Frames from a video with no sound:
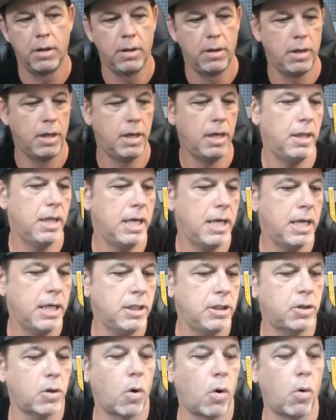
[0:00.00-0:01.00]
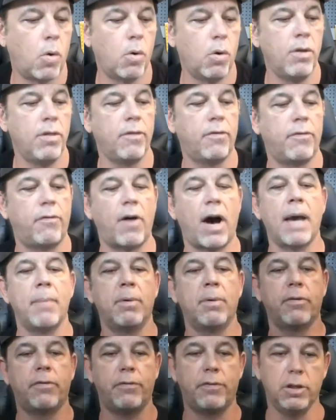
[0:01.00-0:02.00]
in these or the
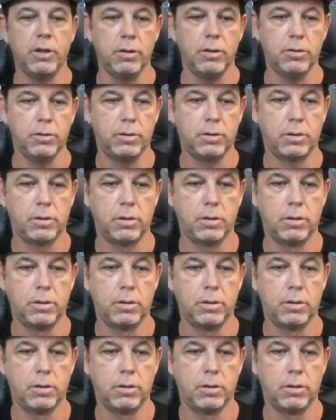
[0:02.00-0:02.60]
FibaFuse.